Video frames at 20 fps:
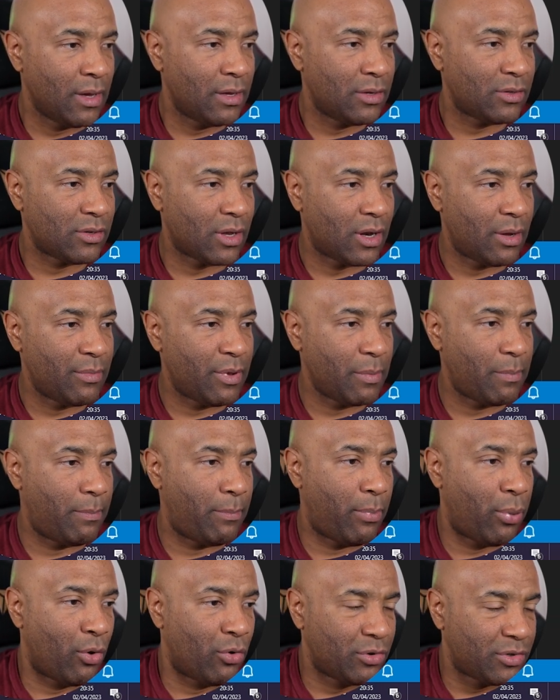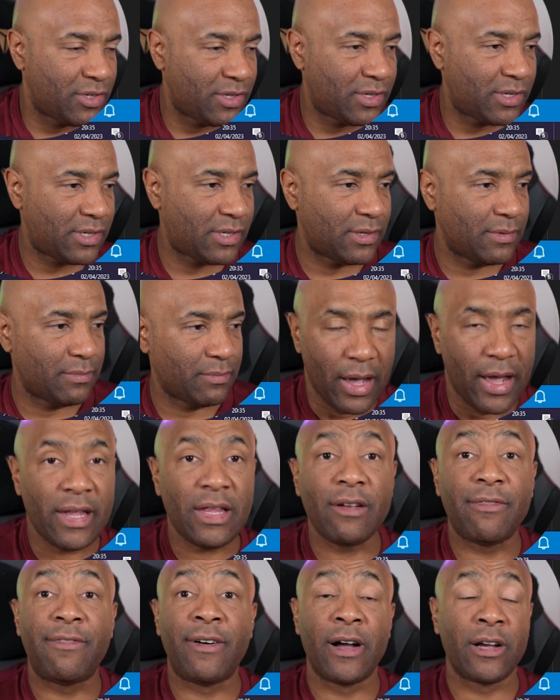It's going to be posts,
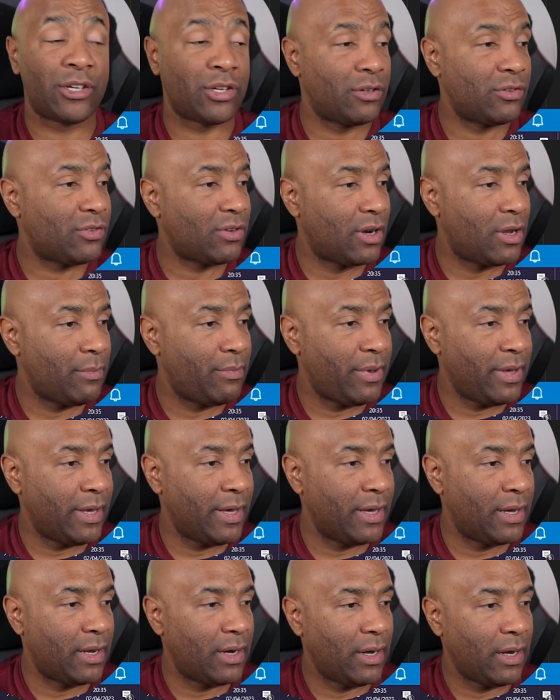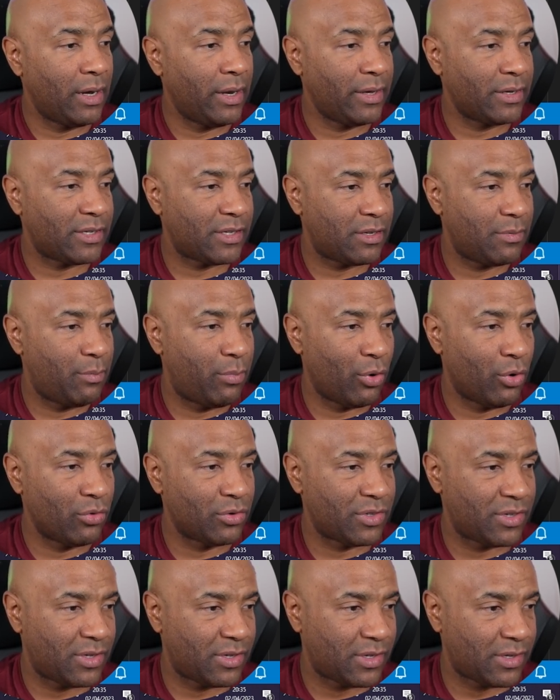and the function is going to be list
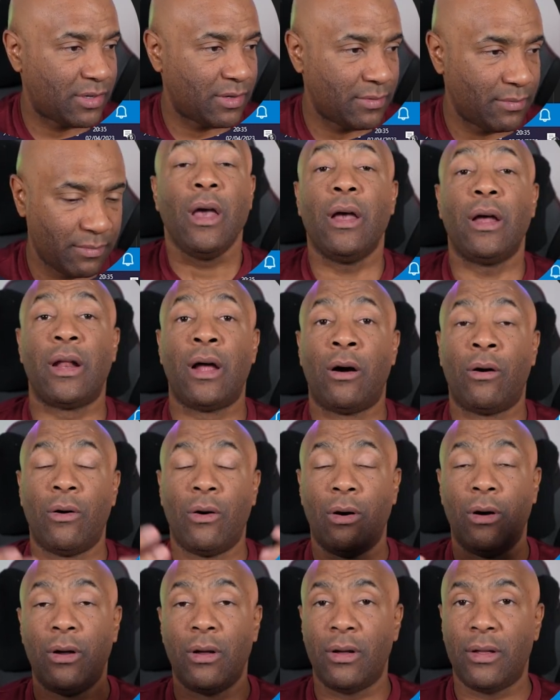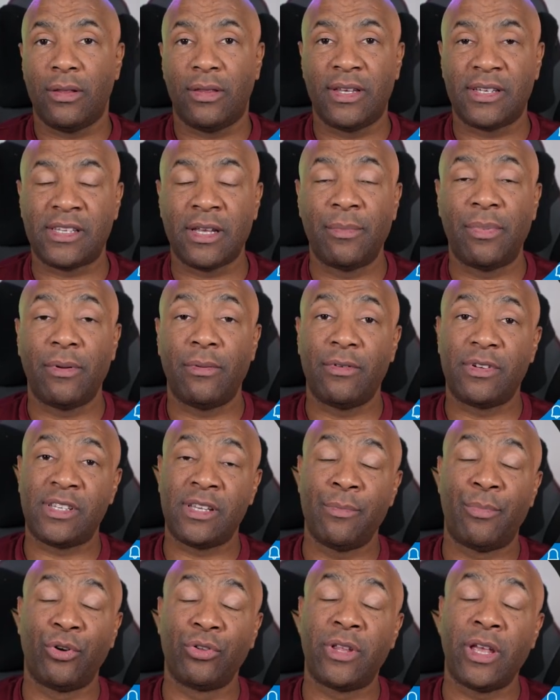posts. And now the
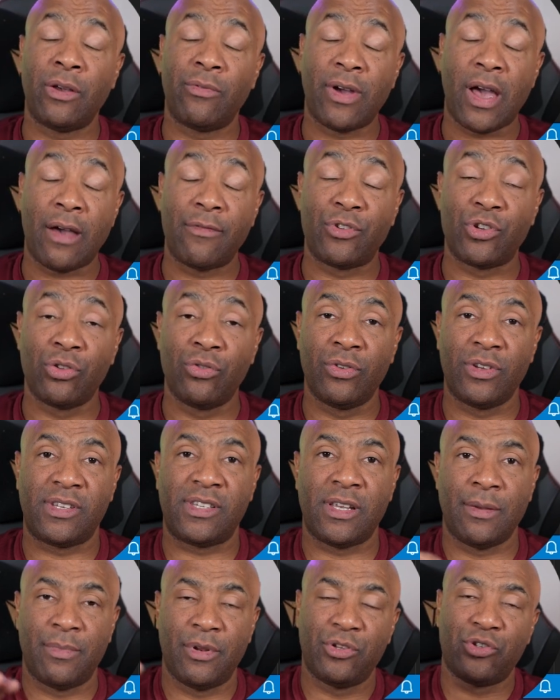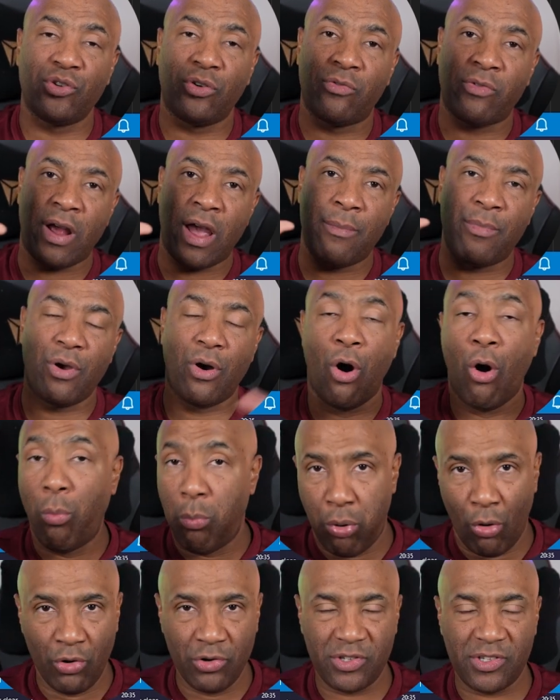simple thing we have to do is simply to grab all
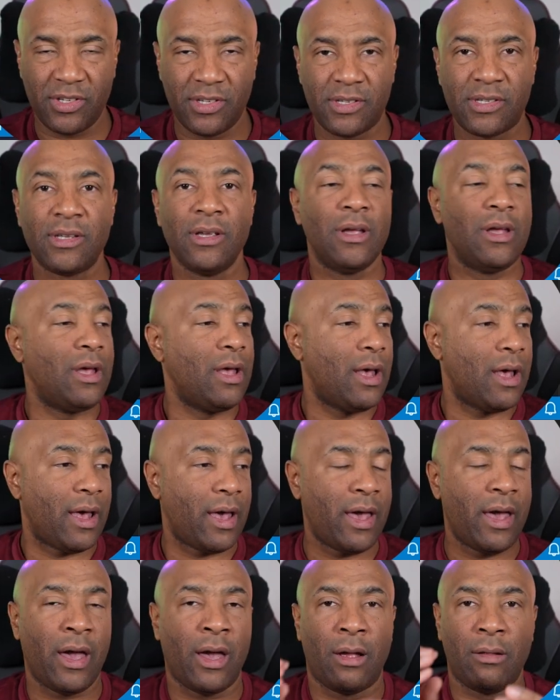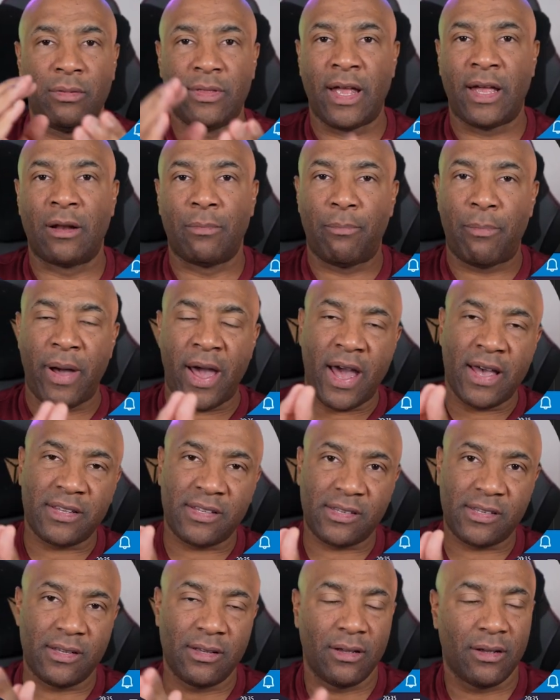posts and then
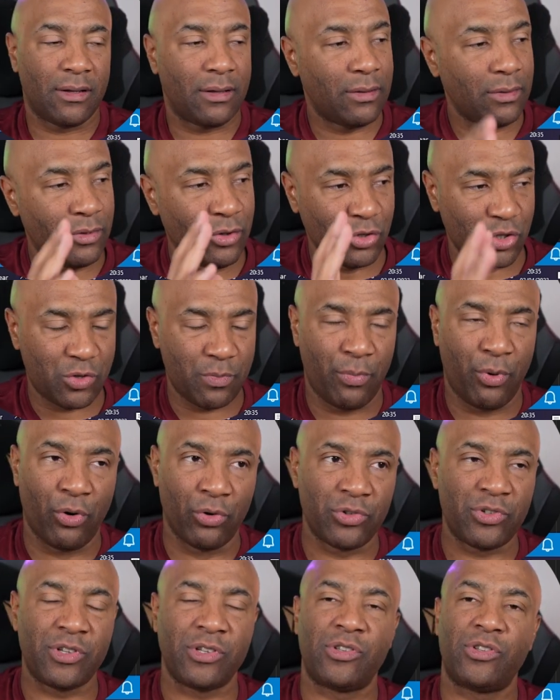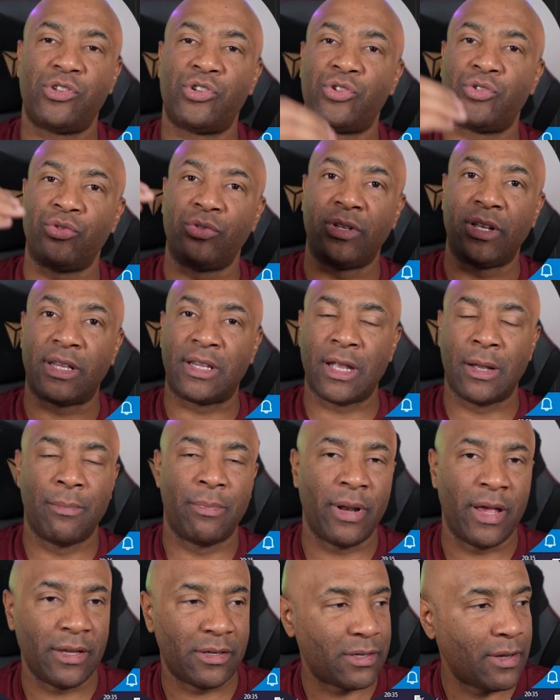pass those posts to the
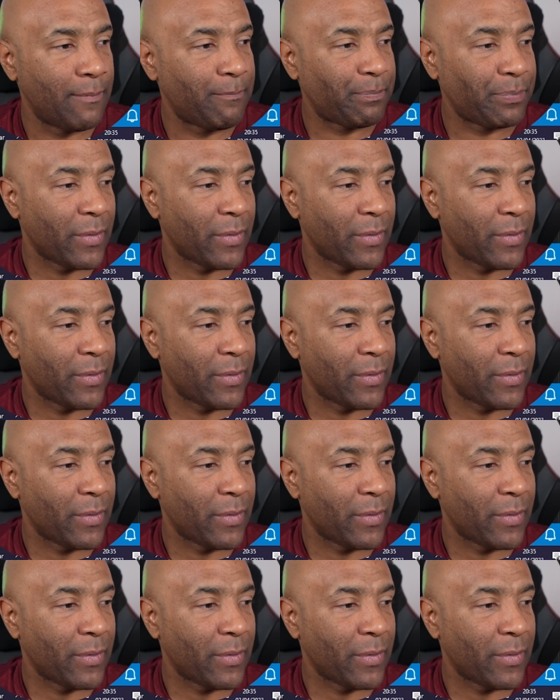template.